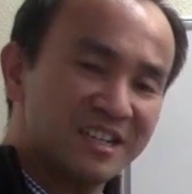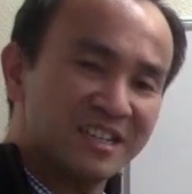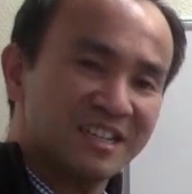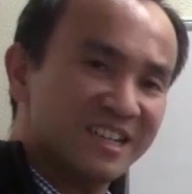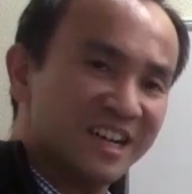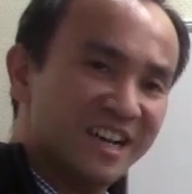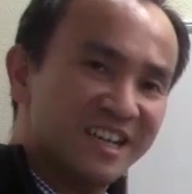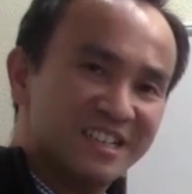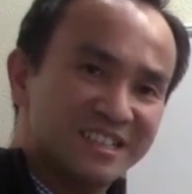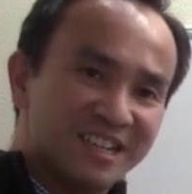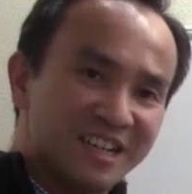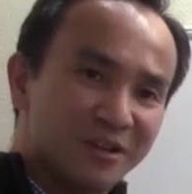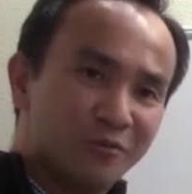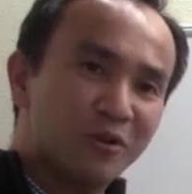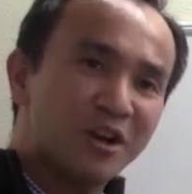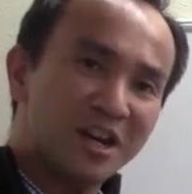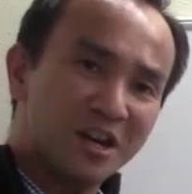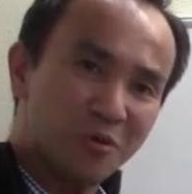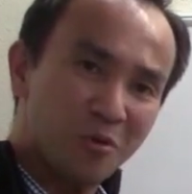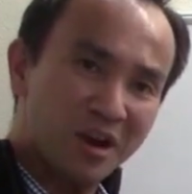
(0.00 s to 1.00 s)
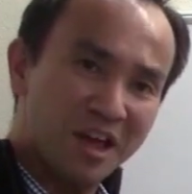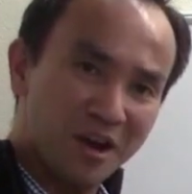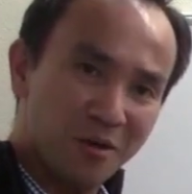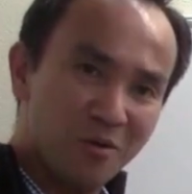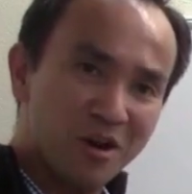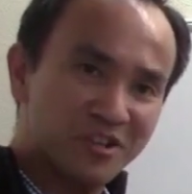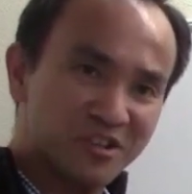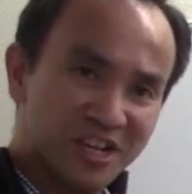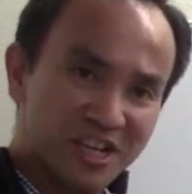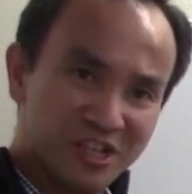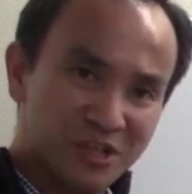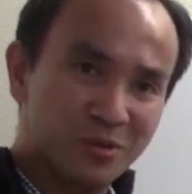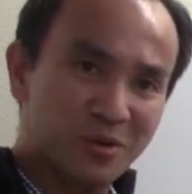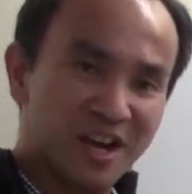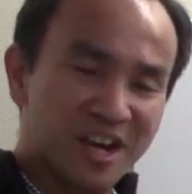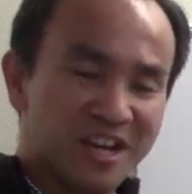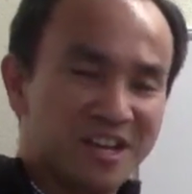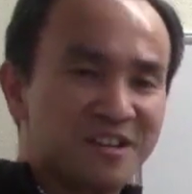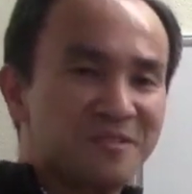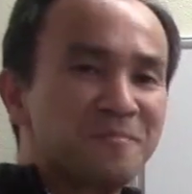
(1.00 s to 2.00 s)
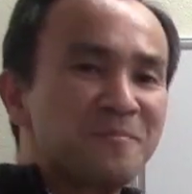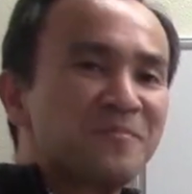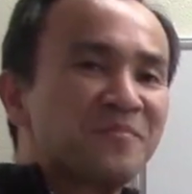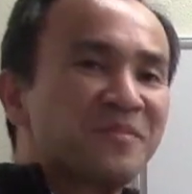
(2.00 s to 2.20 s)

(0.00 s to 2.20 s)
written language into a